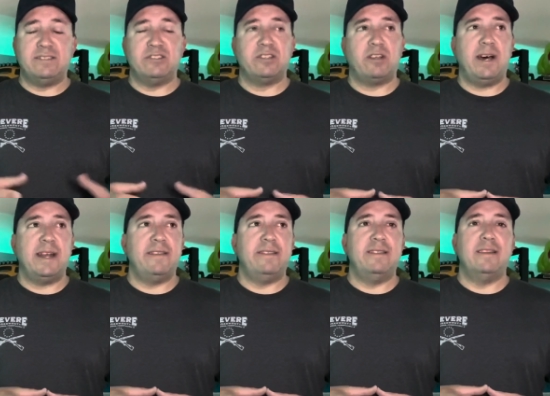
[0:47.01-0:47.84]
There's a lot
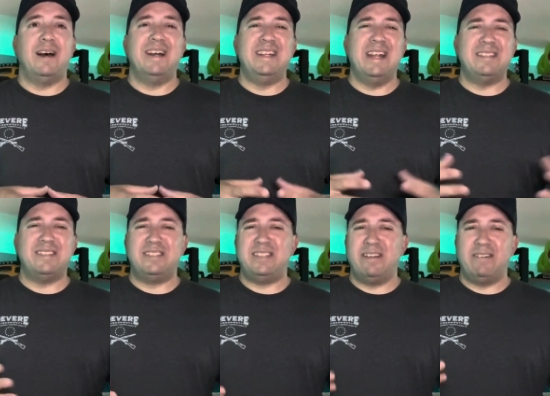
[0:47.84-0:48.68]
of
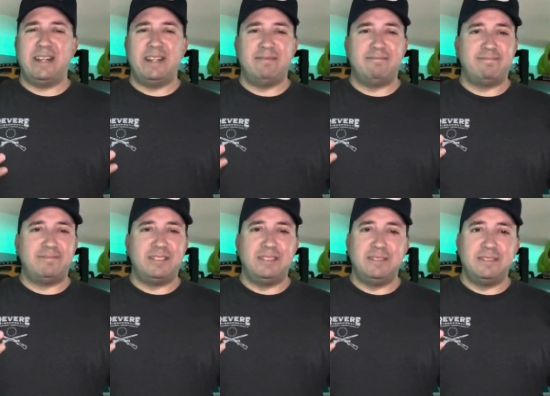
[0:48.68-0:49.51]
unnecessary
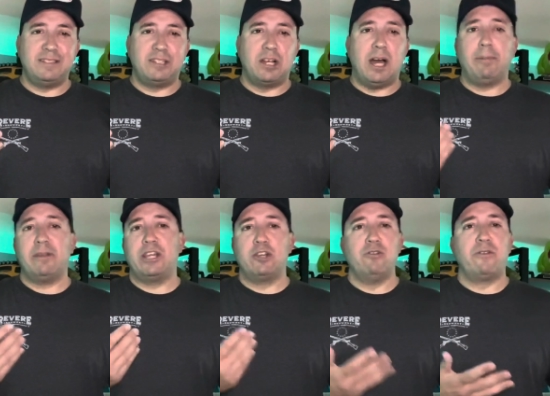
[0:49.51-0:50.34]

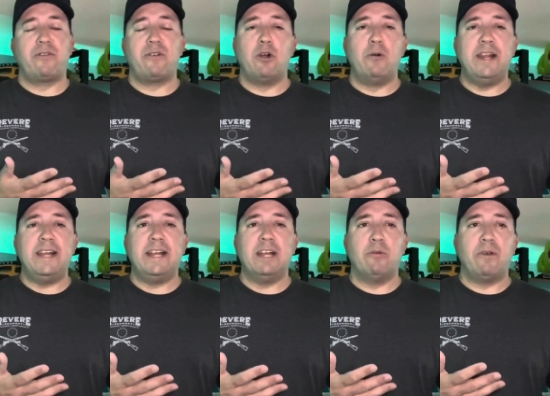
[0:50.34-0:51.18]
gobbledygook thrown in
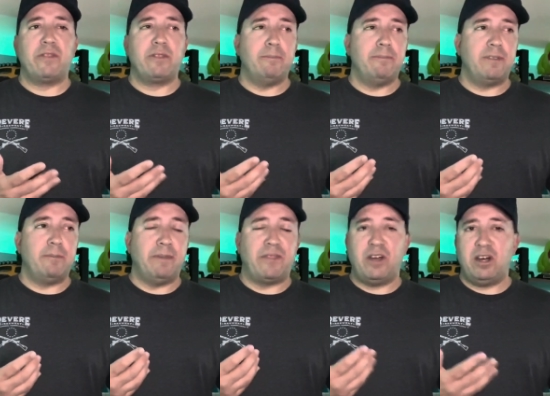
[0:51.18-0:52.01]
here with
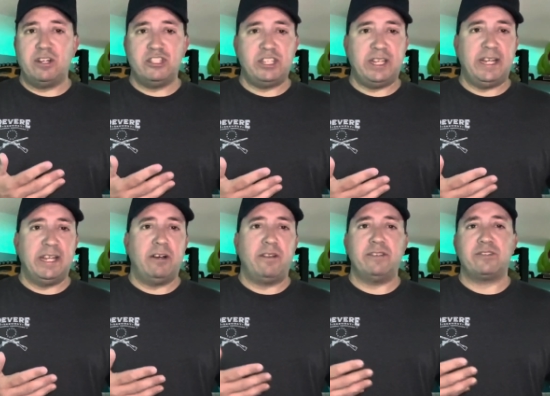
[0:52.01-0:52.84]
mythology and
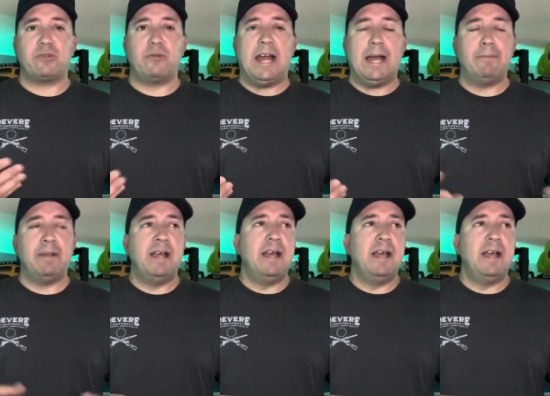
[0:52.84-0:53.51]
all this crap.